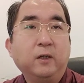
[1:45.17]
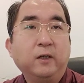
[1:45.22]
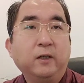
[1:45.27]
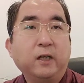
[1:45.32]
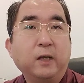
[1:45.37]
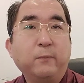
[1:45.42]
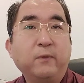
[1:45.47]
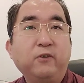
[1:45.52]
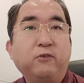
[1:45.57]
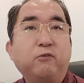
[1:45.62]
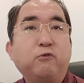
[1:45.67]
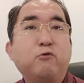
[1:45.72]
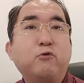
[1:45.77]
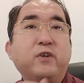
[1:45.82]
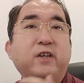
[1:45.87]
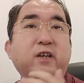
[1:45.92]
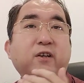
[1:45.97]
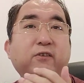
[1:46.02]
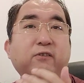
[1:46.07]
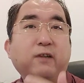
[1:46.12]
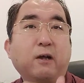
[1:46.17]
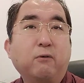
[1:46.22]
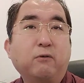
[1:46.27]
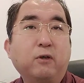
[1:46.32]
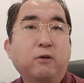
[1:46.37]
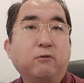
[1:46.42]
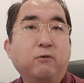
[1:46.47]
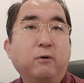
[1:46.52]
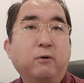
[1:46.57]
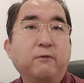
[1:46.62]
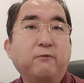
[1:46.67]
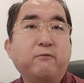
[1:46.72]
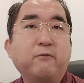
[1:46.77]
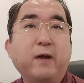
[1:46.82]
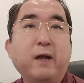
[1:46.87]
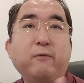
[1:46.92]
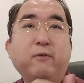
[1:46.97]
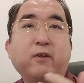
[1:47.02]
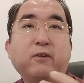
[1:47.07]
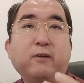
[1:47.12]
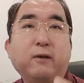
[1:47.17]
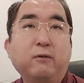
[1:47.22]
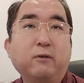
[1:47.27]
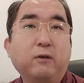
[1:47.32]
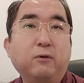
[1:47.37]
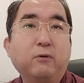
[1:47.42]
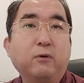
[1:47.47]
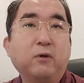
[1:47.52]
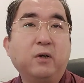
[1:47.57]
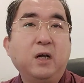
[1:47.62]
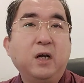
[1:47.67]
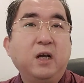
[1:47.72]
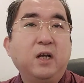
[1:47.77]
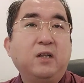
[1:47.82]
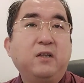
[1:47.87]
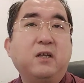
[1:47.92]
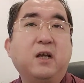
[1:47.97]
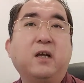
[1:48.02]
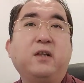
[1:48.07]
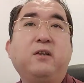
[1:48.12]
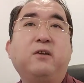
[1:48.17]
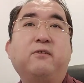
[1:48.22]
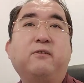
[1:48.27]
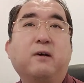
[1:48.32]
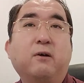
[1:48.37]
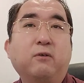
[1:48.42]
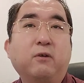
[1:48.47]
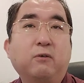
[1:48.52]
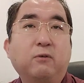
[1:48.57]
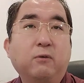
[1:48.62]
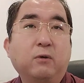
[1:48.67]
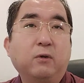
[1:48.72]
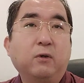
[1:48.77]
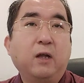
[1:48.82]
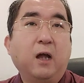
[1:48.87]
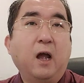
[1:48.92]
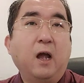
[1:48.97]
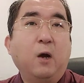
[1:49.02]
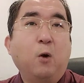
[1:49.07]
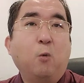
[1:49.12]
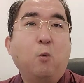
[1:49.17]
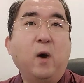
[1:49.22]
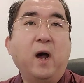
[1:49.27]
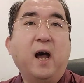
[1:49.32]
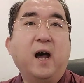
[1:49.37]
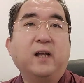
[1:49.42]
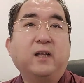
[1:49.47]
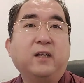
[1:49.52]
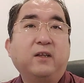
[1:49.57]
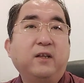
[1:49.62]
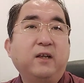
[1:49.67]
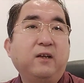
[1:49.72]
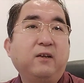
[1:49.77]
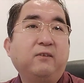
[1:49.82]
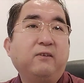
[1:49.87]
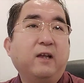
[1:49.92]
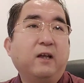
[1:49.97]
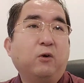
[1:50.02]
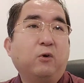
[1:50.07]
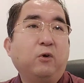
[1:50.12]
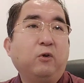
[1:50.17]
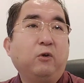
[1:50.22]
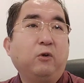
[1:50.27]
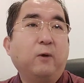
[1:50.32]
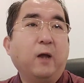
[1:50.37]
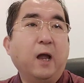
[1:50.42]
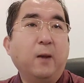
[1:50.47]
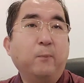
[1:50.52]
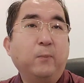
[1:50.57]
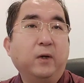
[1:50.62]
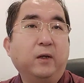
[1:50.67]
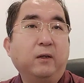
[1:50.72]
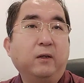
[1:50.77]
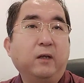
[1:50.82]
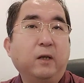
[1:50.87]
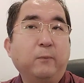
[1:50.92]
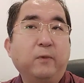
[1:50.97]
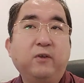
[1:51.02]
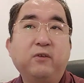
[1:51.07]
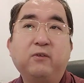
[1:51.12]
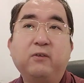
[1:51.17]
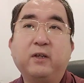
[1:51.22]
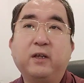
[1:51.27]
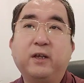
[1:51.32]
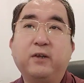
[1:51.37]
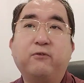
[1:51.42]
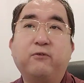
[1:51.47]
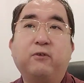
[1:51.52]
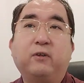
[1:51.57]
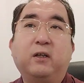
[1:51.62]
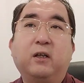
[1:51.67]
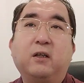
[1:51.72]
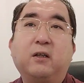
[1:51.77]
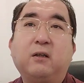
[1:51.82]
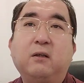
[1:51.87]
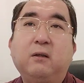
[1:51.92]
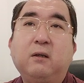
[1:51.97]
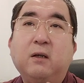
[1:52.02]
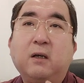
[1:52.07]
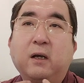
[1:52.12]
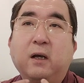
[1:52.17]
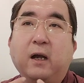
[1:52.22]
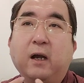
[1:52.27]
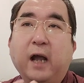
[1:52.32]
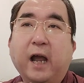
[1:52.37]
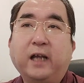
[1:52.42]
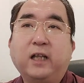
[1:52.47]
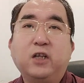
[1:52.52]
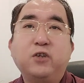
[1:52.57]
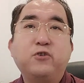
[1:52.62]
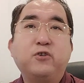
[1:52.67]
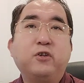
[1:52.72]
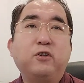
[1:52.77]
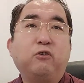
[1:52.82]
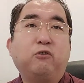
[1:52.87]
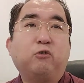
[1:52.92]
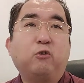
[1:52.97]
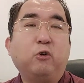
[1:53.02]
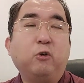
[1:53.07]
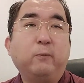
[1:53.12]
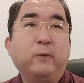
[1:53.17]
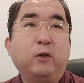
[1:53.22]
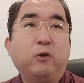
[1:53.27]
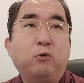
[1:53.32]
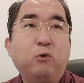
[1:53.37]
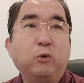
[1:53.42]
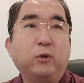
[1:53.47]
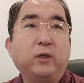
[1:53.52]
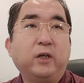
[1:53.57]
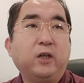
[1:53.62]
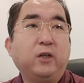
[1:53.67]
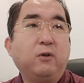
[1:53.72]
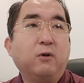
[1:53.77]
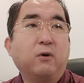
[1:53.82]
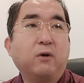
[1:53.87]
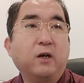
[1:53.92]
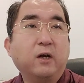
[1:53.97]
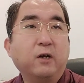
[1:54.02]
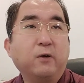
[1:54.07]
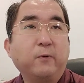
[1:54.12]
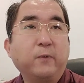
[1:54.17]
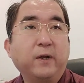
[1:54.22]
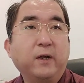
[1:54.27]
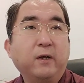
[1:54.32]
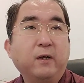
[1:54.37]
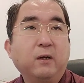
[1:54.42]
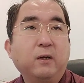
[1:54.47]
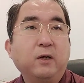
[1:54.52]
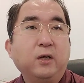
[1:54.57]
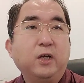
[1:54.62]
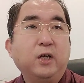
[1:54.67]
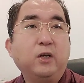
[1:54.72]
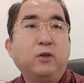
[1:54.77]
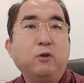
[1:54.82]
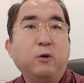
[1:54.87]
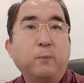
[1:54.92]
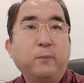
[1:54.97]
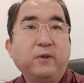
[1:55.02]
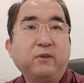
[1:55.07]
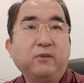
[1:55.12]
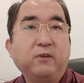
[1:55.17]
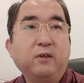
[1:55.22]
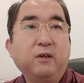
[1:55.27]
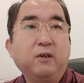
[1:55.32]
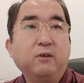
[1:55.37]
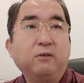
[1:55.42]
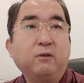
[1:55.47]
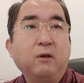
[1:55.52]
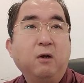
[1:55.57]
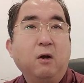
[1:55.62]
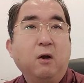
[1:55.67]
That means 3 years down the road, 5 years down the road, 10 years down the road, what are the things that are going to happen? That means if the energy is going to be good in your career, in your business,